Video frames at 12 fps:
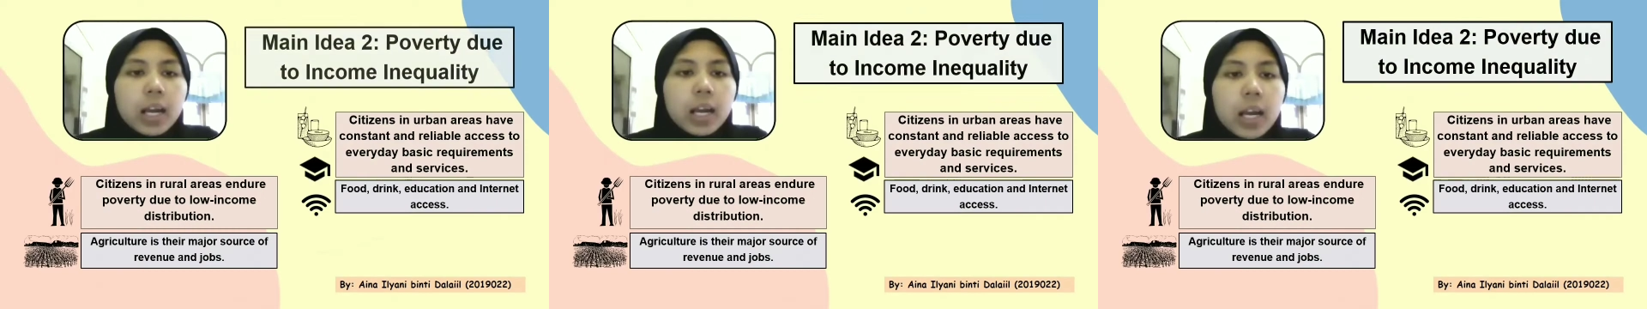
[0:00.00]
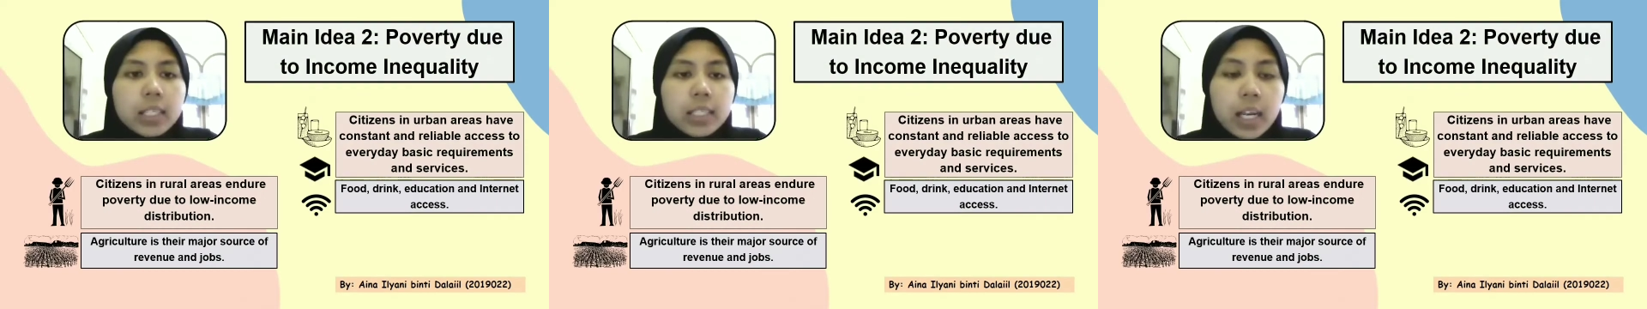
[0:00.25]

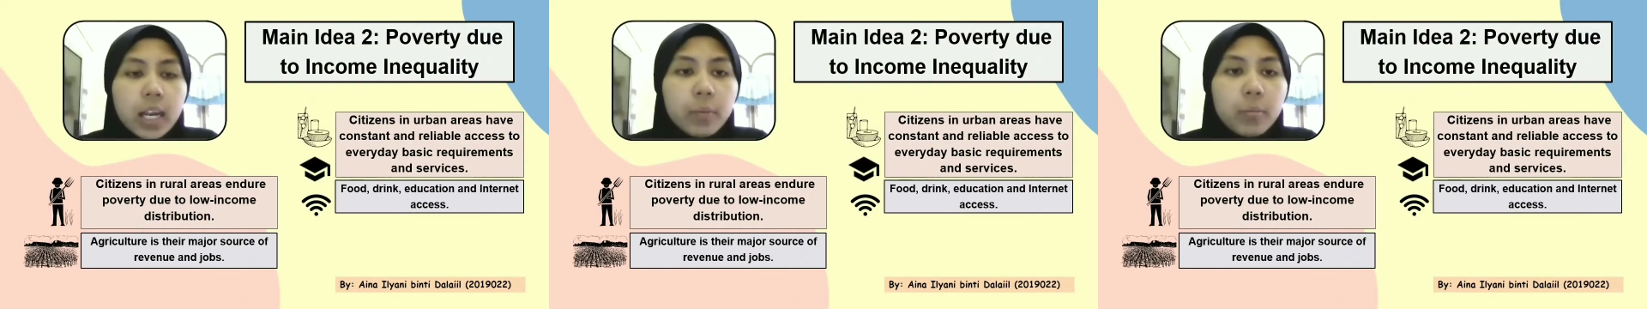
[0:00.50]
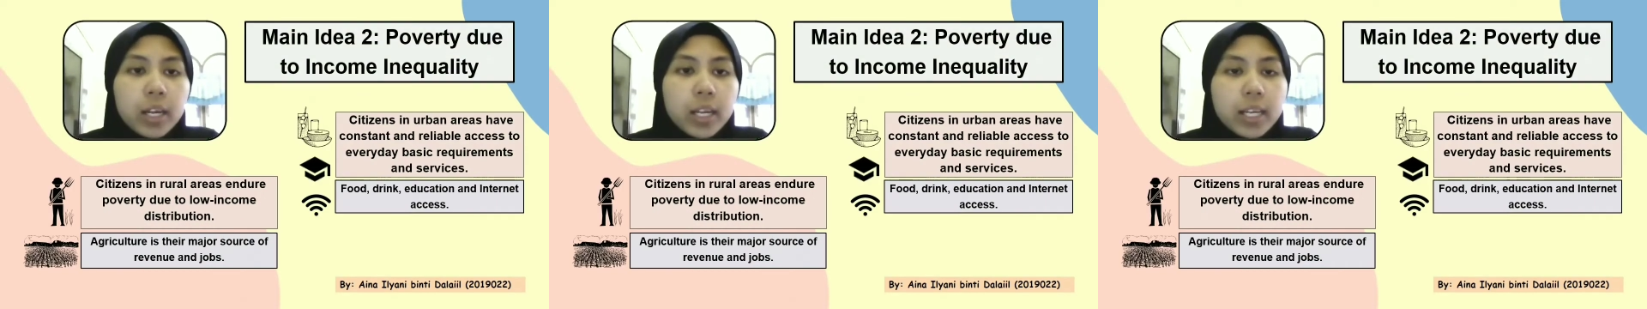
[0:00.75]

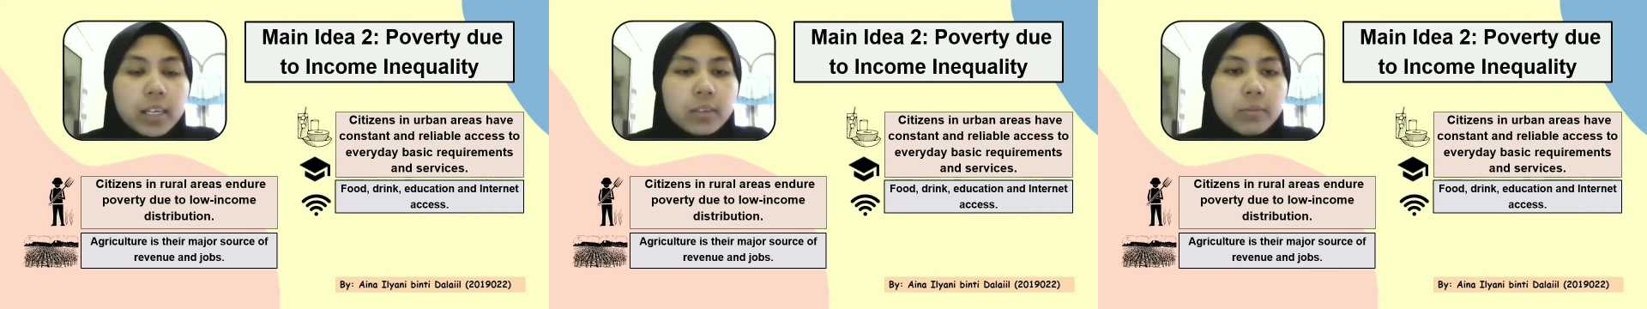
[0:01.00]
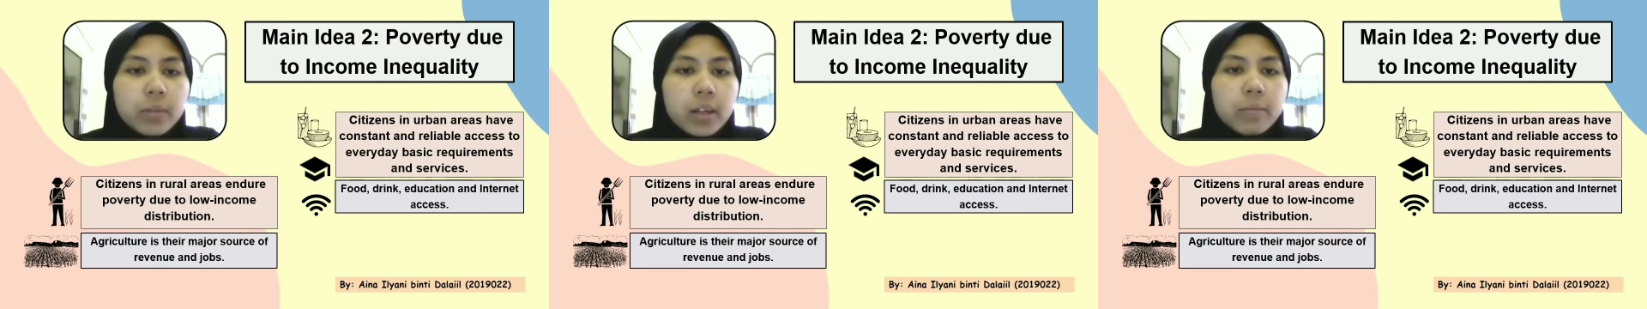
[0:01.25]

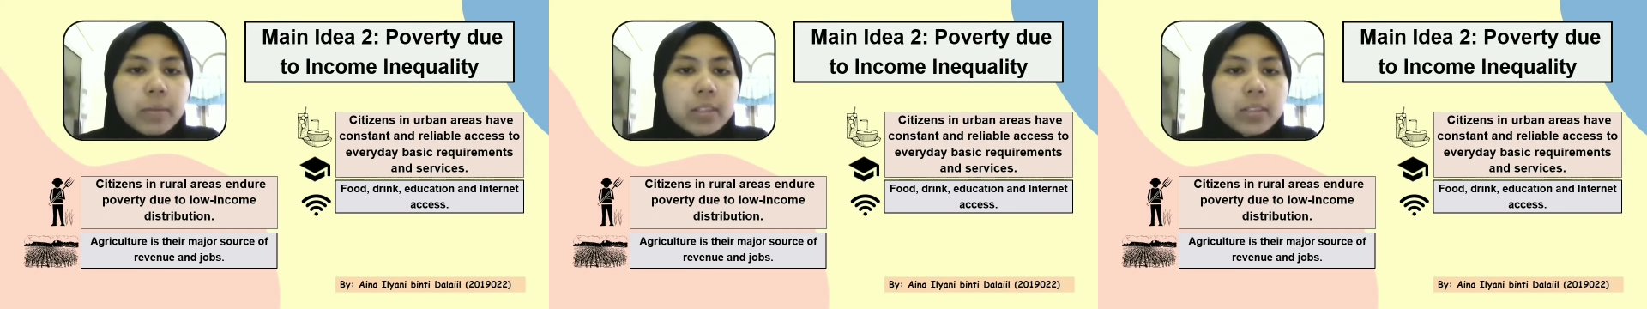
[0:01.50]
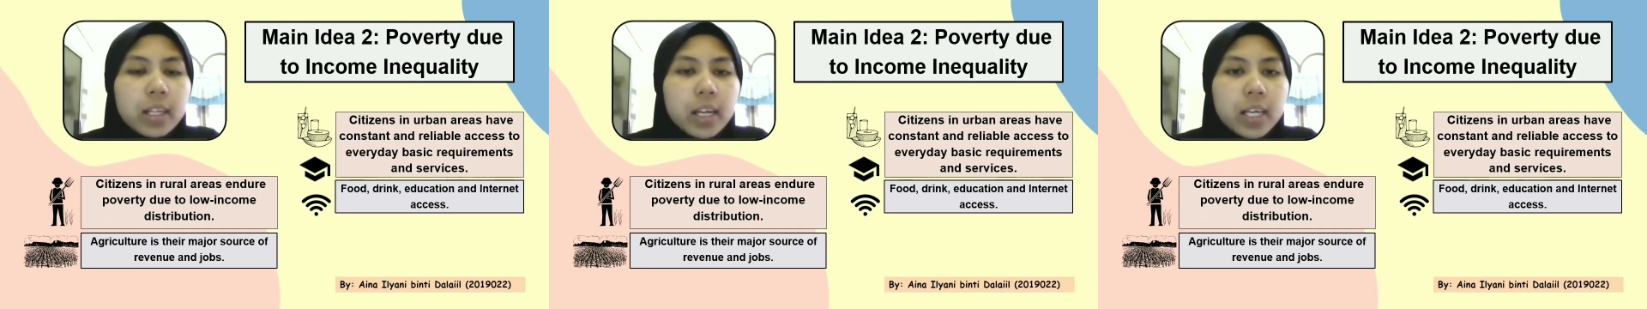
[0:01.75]
Assalamualaikum
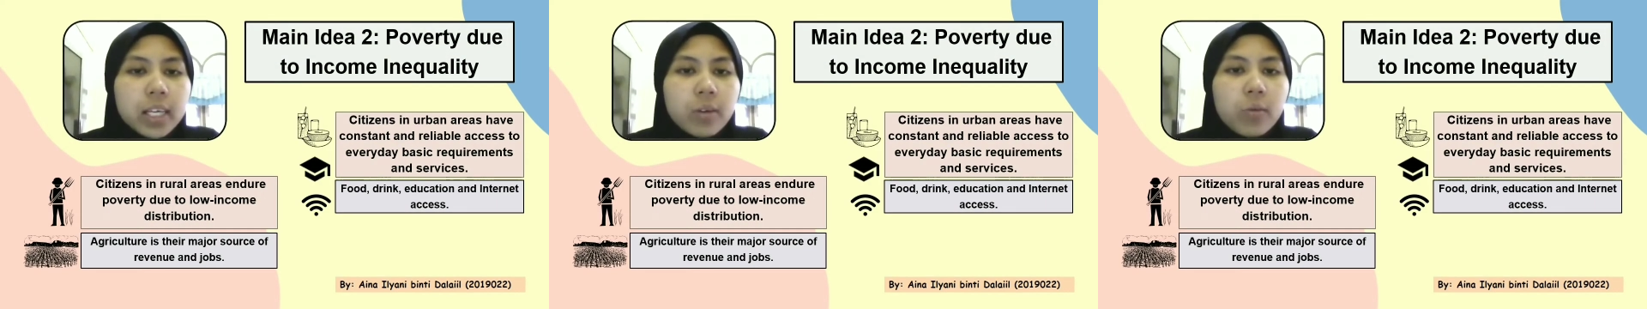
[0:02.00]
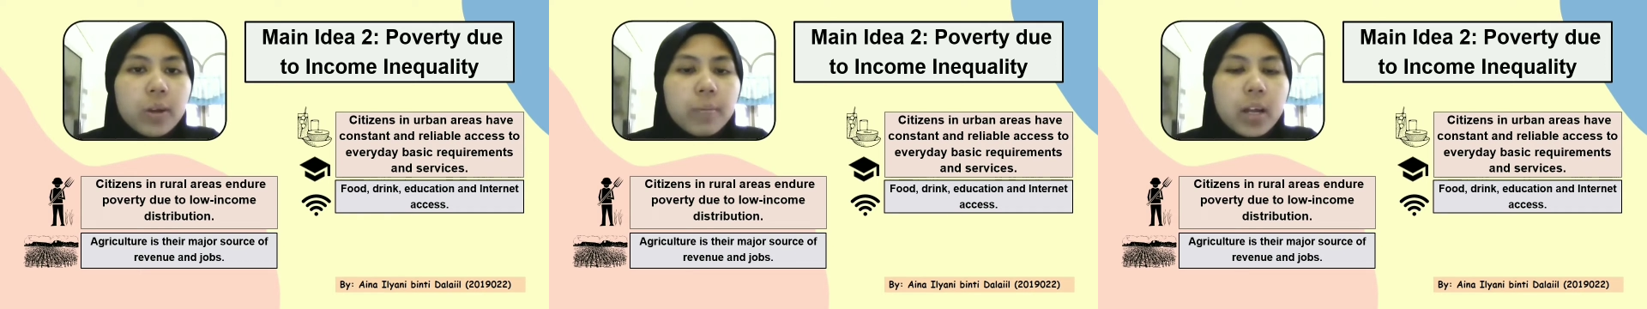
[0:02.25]
warahmatullahi
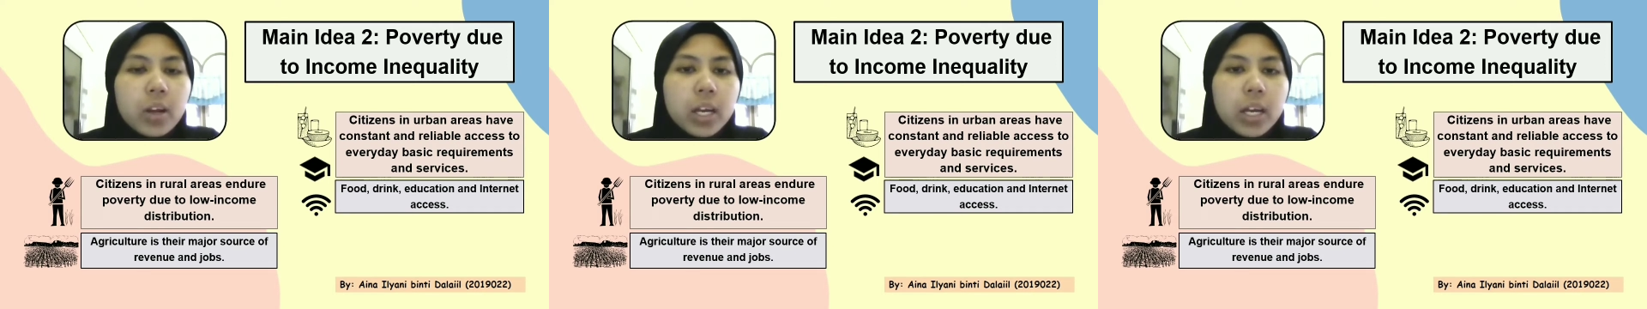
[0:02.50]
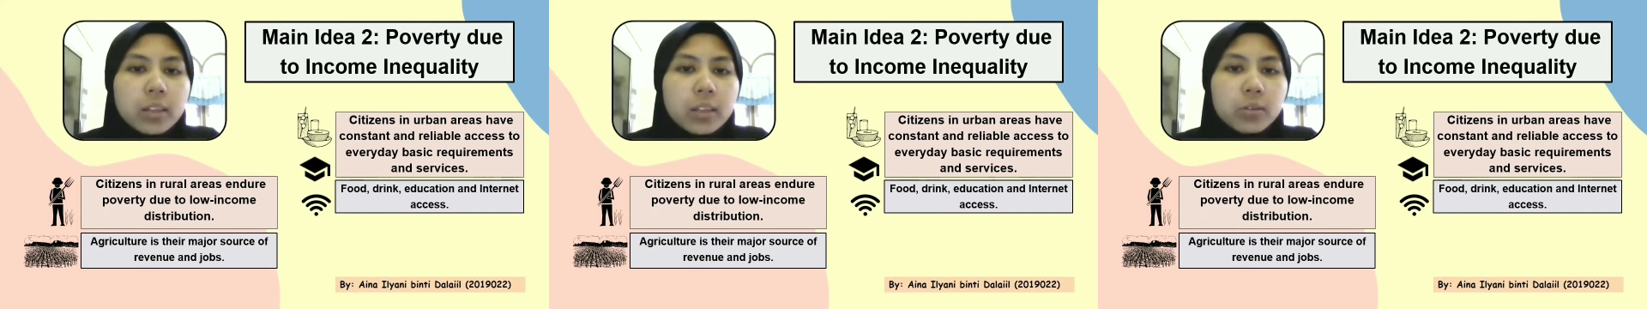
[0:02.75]

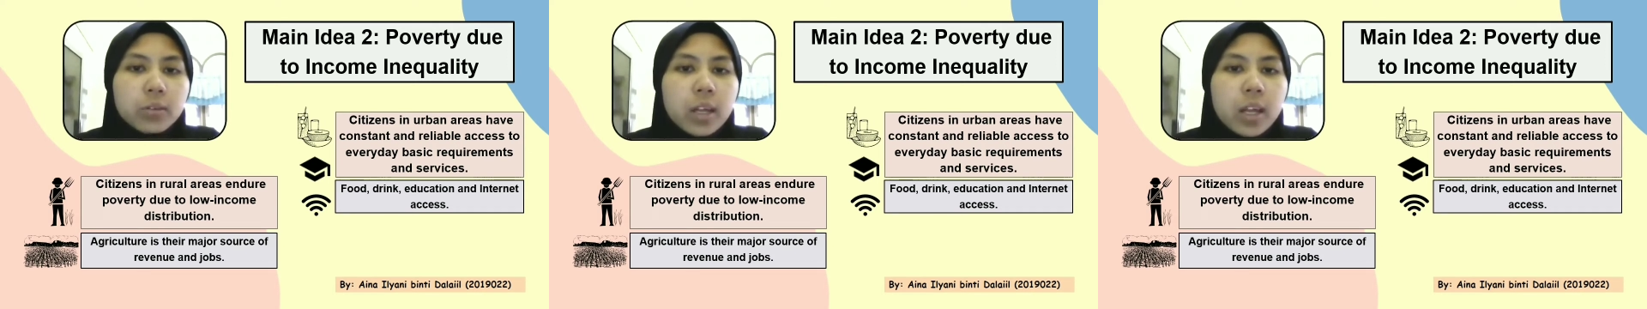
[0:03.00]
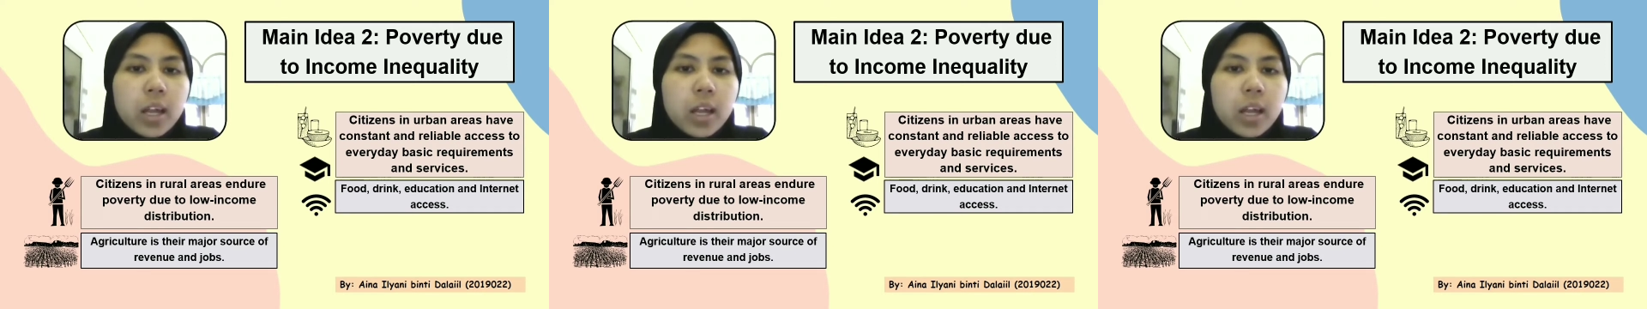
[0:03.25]
wabarakatuh.